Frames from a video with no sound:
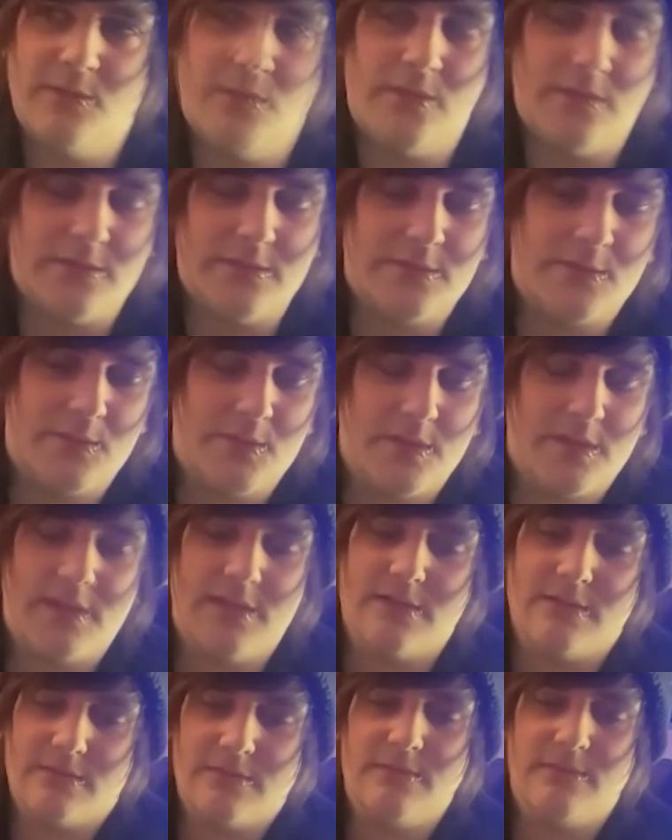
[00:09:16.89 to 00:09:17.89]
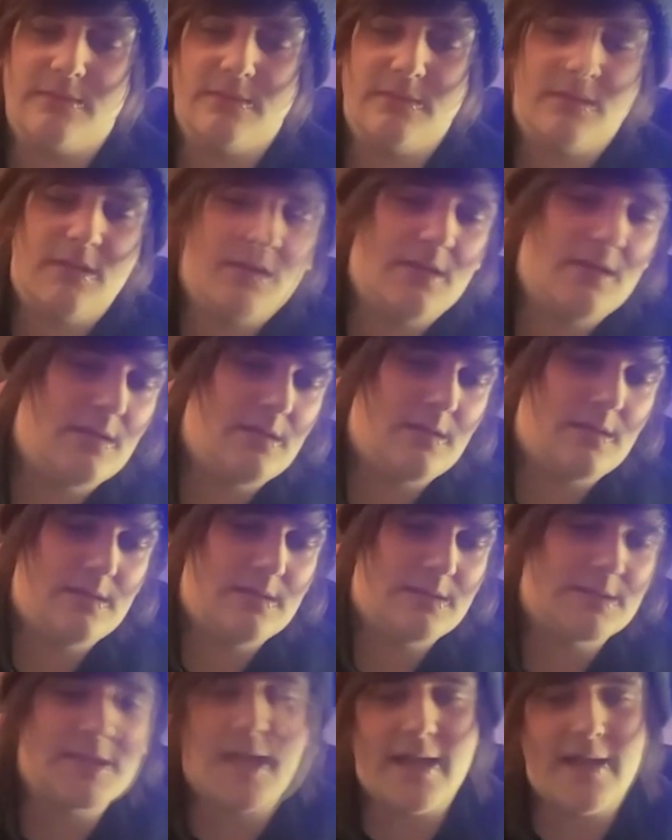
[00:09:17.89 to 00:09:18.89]
It was a really
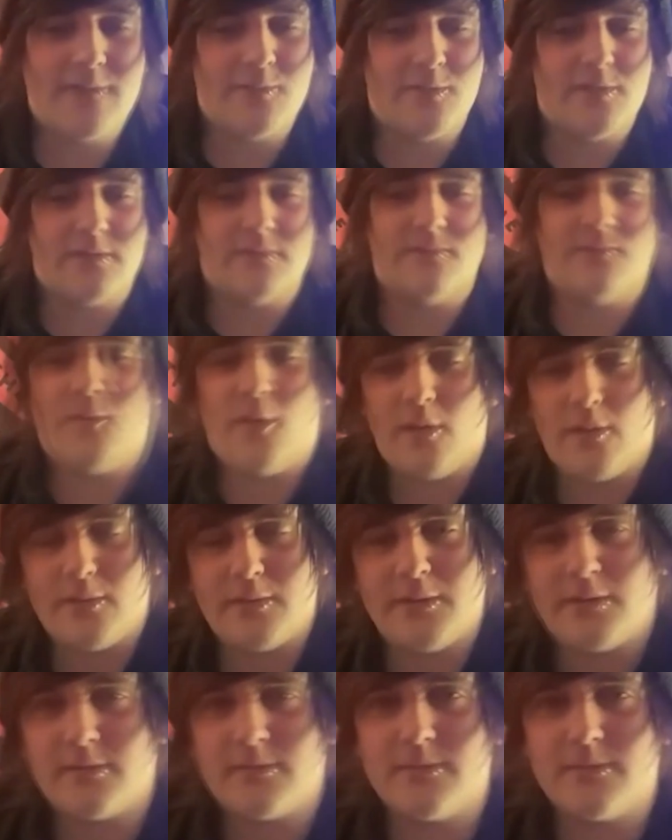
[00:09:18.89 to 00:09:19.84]
just kind of a follow your